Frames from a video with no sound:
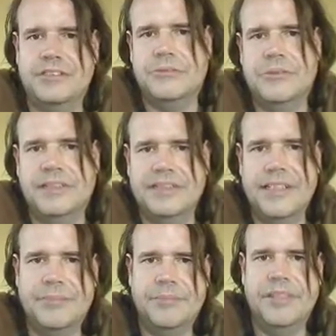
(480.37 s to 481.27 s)
pay a
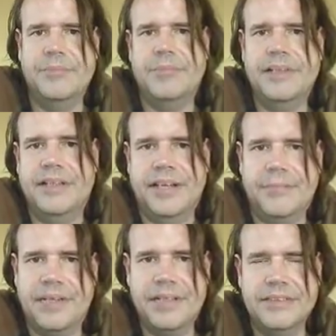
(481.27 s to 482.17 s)
living wage, and have
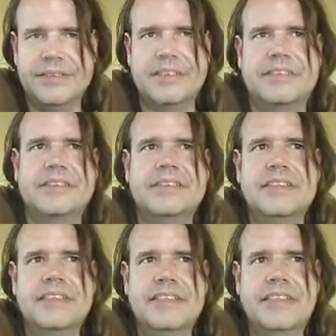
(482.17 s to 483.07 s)
Medicare for all. I mean,
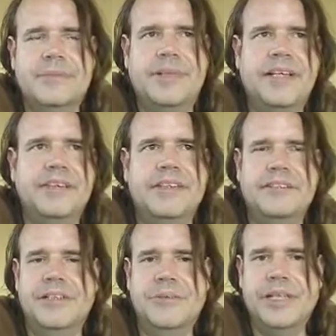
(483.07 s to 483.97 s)
that's the basic
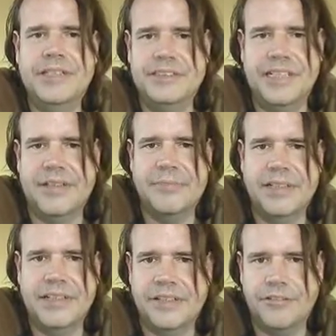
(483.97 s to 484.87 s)
litmus
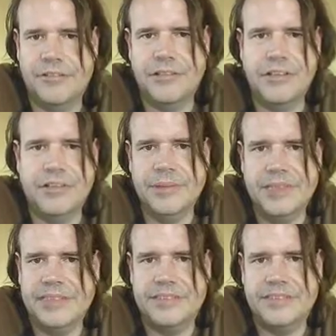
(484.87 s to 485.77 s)
test. It's not too
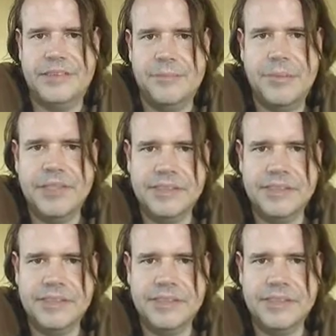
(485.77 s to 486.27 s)
much to ask,